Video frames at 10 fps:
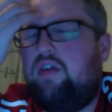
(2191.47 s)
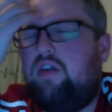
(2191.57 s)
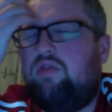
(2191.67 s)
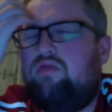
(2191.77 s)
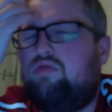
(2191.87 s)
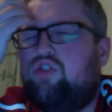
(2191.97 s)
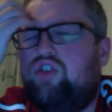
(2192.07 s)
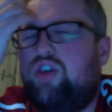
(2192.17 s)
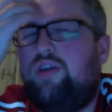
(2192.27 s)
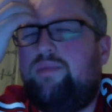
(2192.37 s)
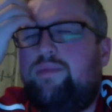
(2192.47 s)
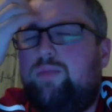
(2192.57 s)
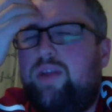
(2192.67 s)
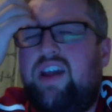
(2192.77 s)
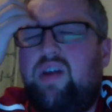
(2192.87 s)
Oh shit! It's been
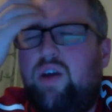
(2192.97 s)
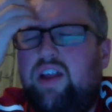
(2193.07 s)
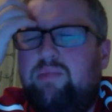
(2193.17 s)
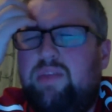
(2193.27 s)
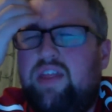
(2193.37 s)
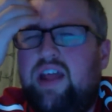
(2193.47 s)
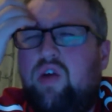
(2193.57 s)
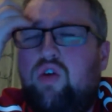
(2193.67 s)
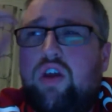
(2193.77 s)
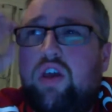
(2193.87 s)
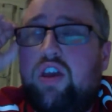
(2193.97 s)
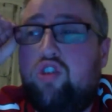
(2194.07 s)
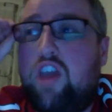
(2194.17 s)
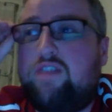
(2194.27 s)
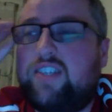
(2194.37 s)
that long.
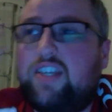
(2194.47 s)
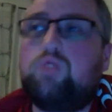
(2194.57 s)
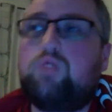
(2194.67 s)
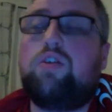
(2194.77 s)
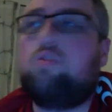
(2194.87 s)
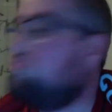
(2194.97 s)
UFC is one of them.